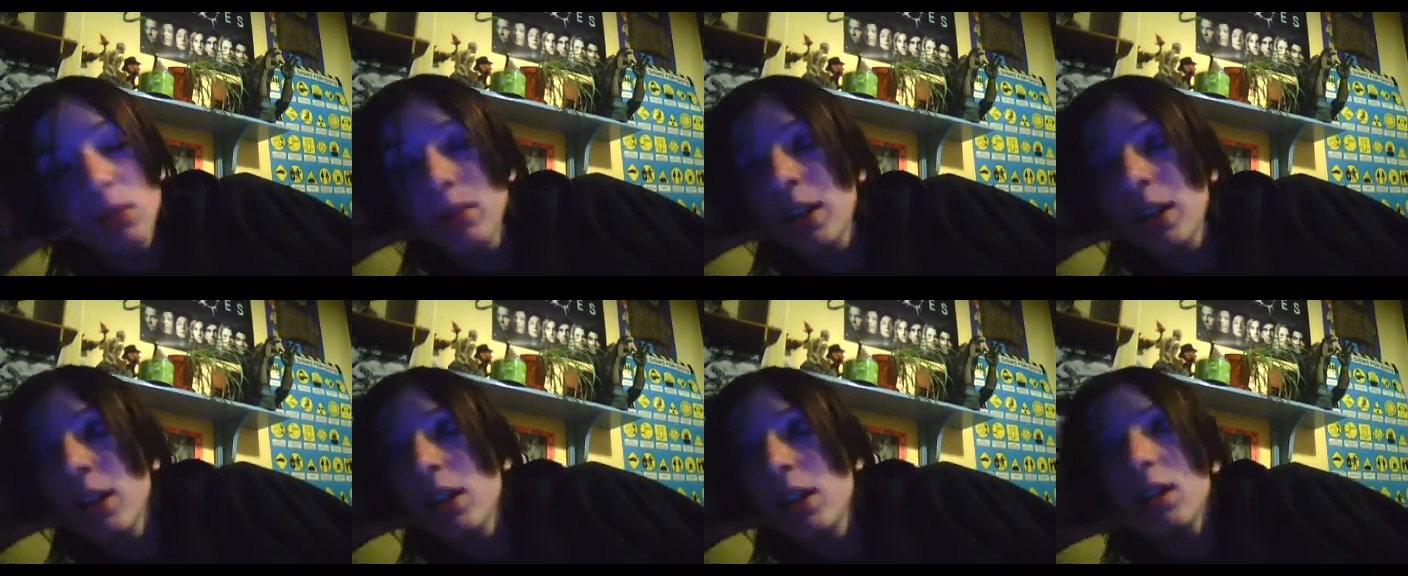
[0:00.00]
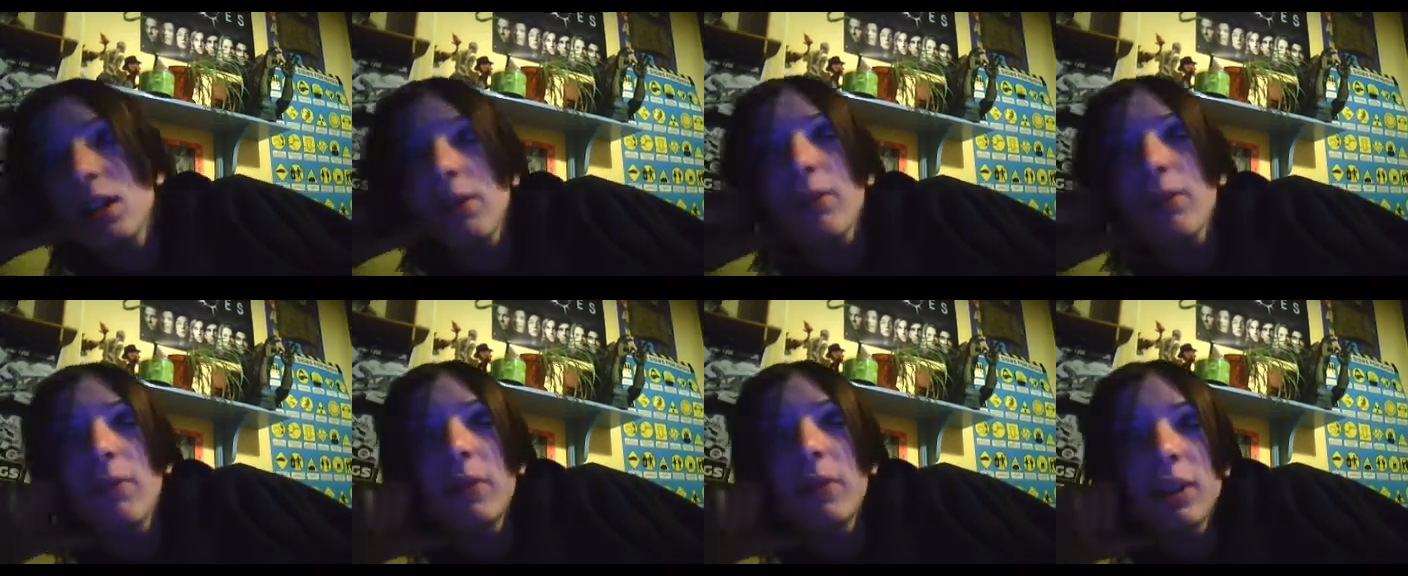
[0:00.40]
Oh yeah,
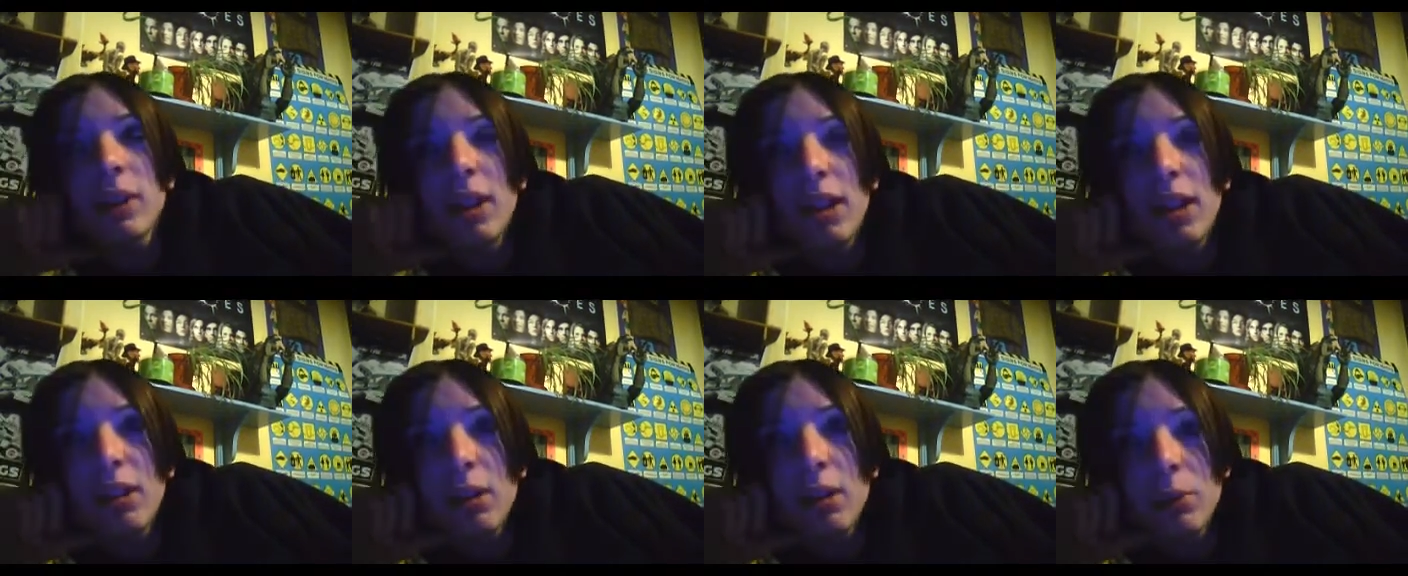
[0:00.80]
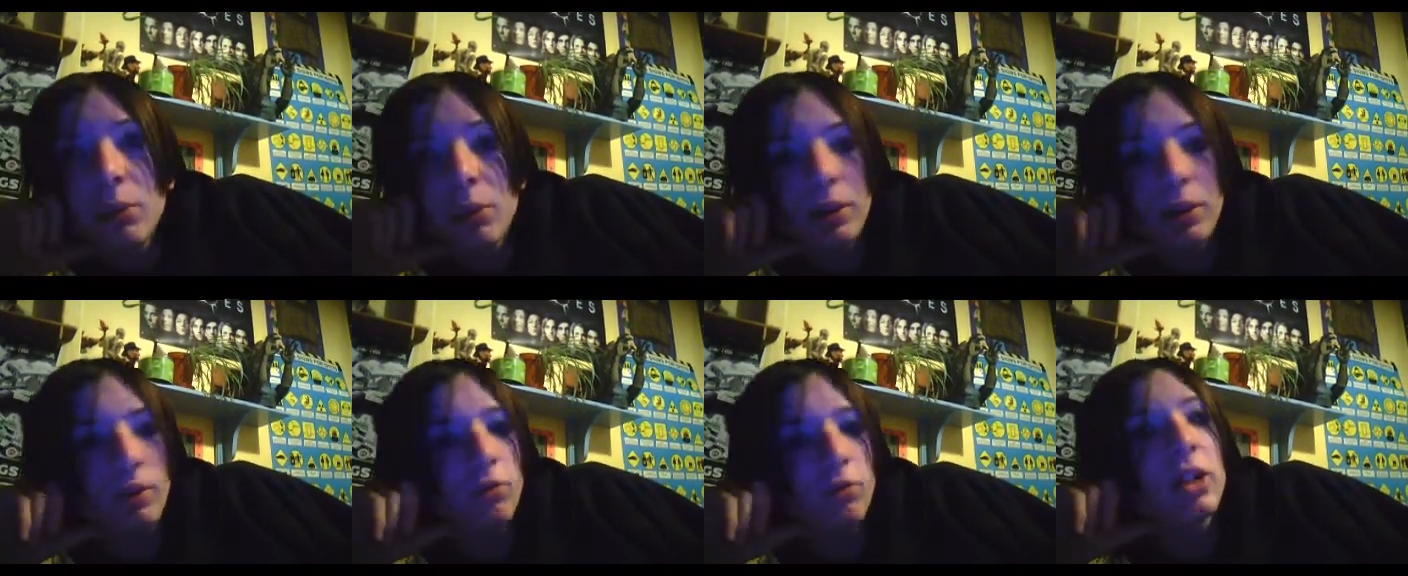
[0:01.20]
another thing to add up
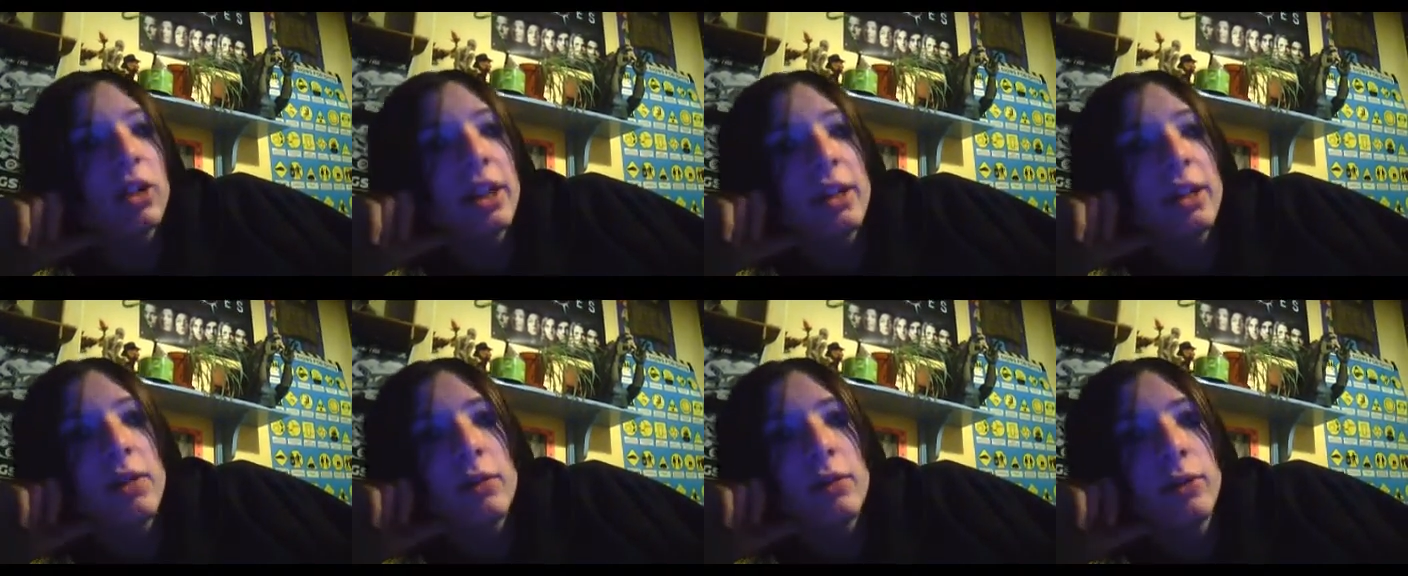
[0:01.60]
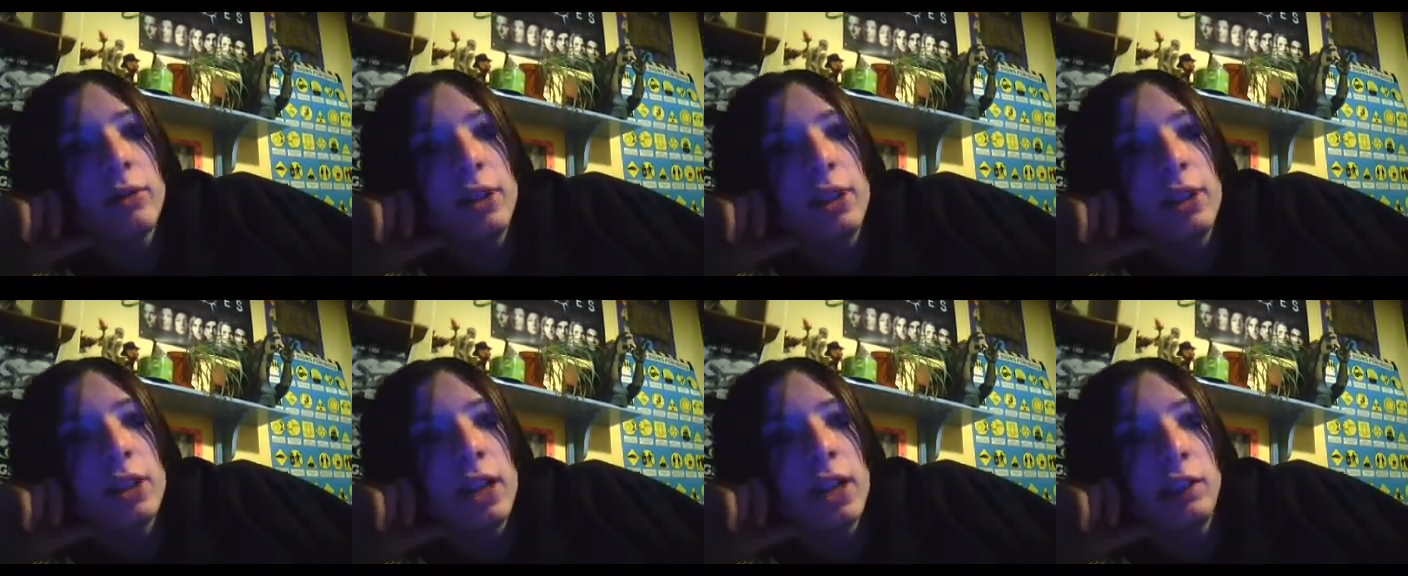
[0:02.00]
to it, ran out of
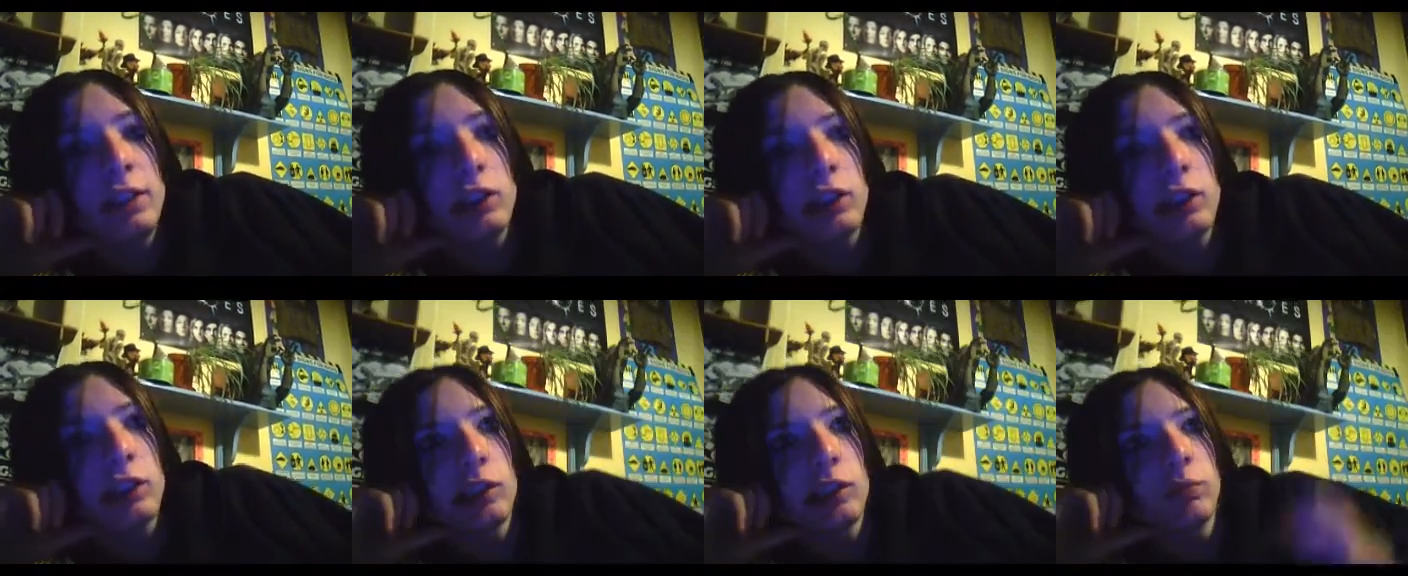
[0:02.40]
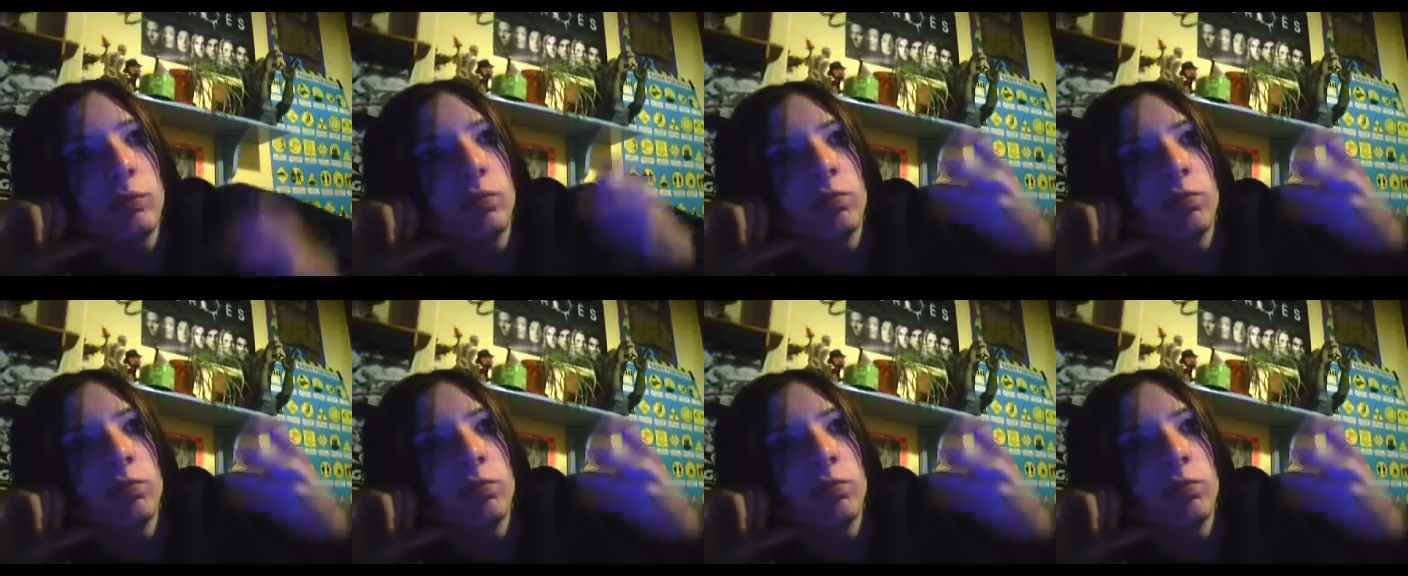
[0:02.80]
free text.